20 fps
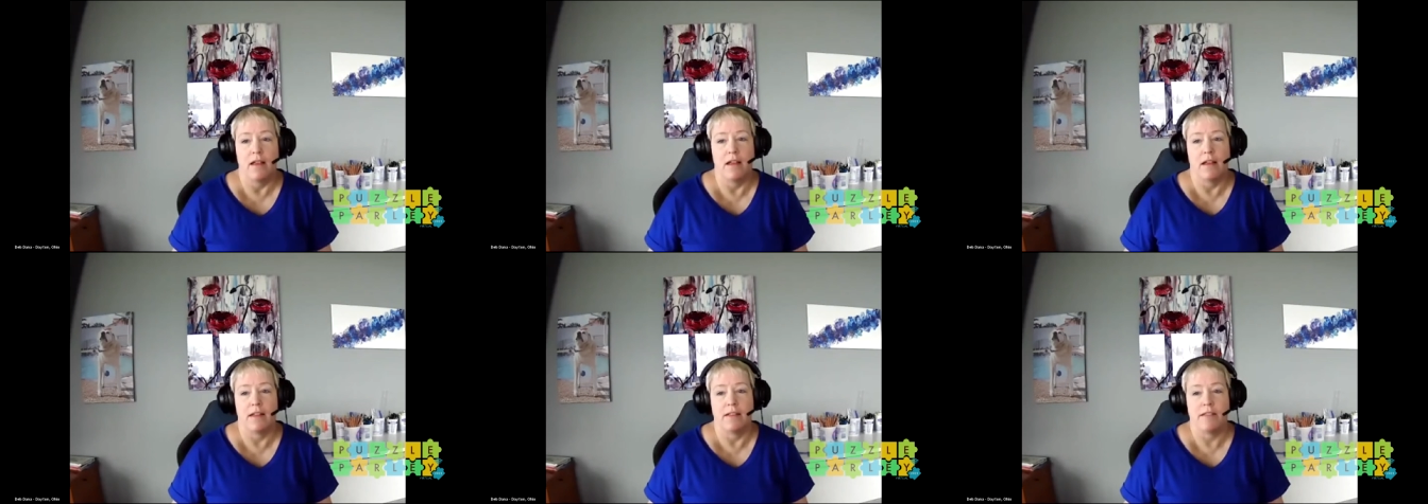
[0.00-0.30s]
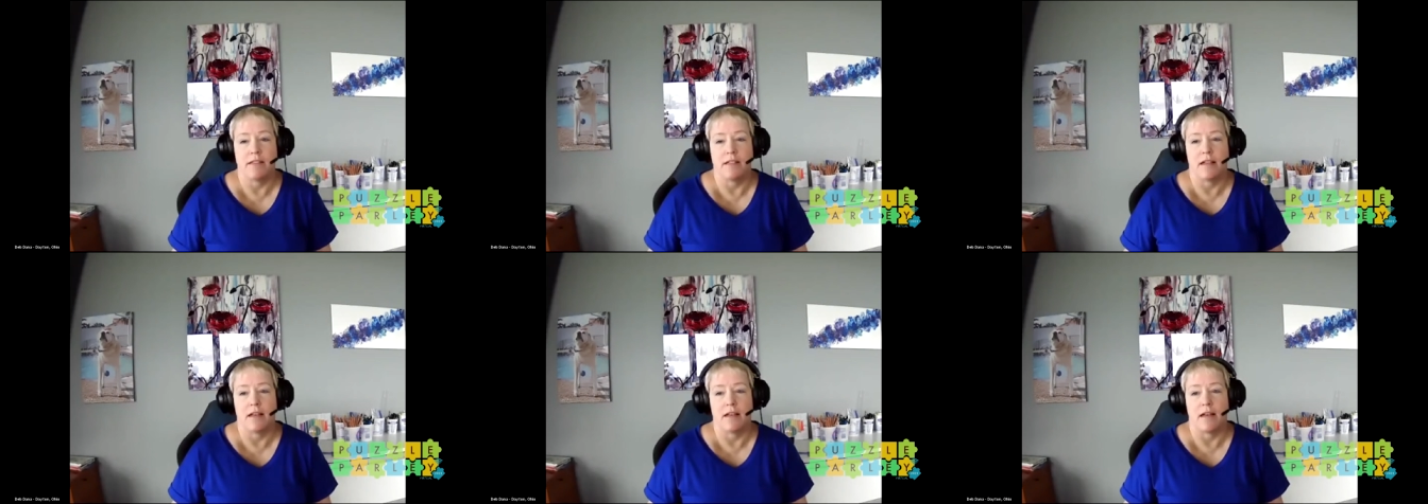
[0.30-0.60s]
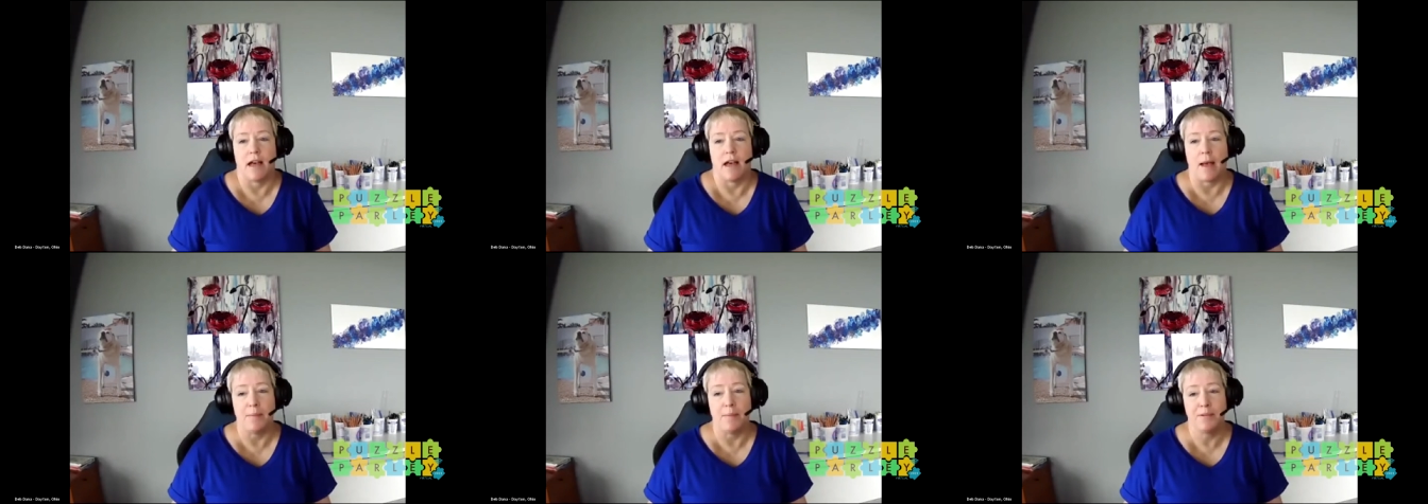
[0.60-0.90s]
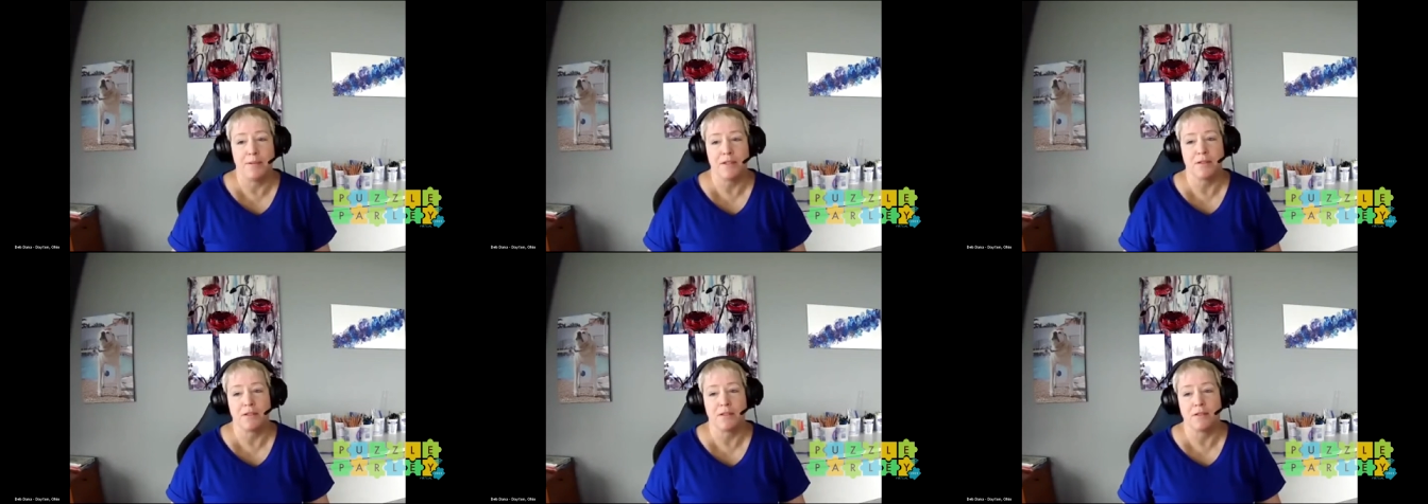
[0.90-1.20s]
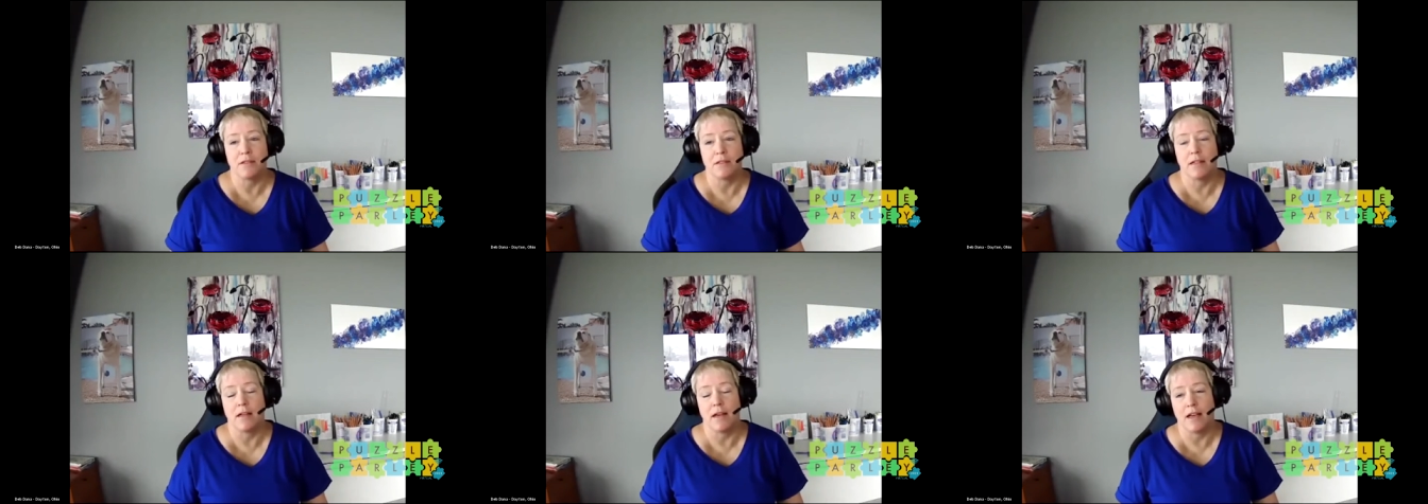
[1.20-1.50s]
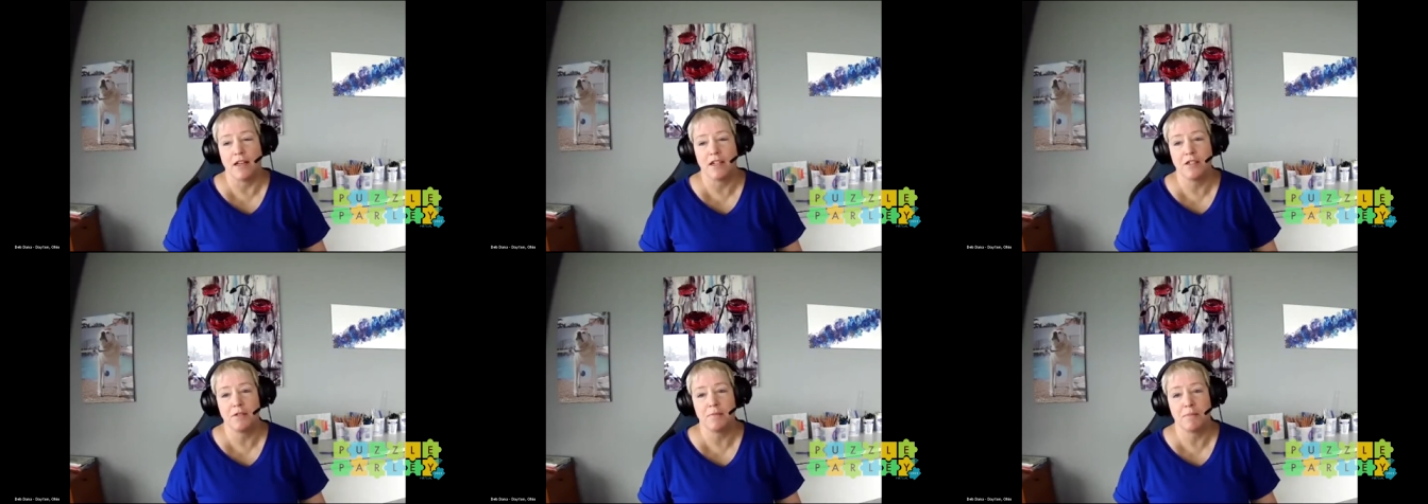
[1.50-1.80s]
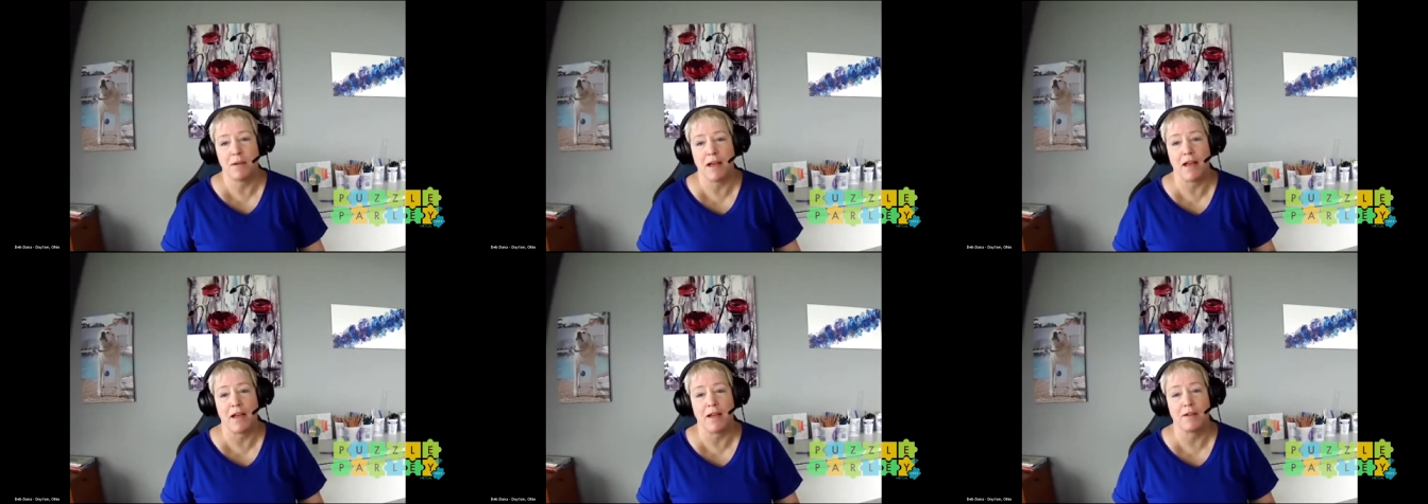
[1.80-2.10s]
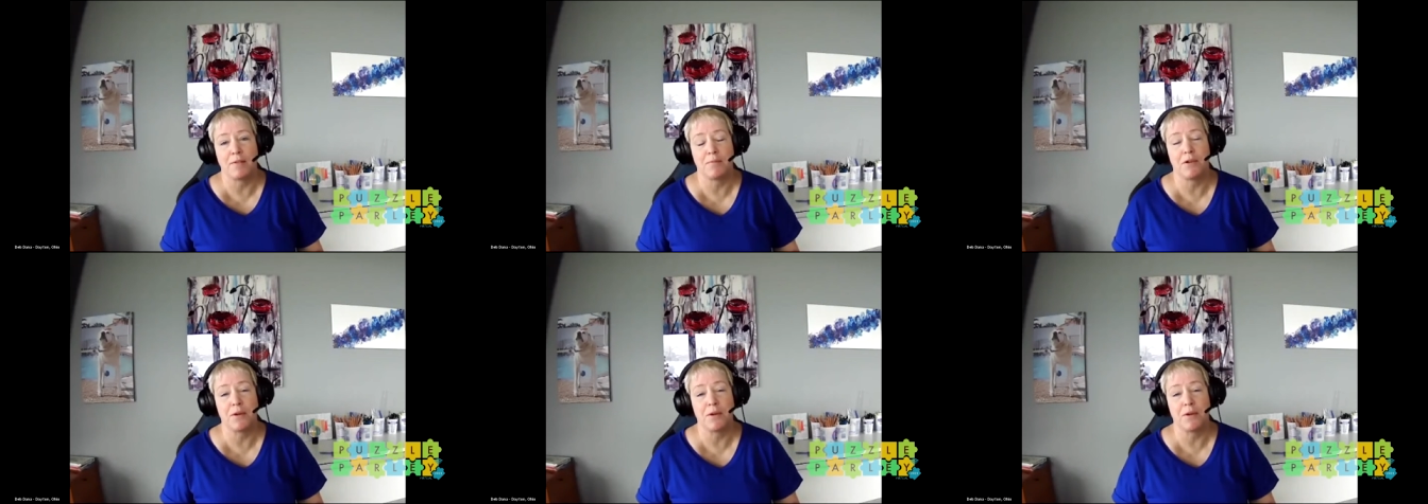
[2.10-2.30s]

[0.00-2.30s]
It's an absolutely action-packed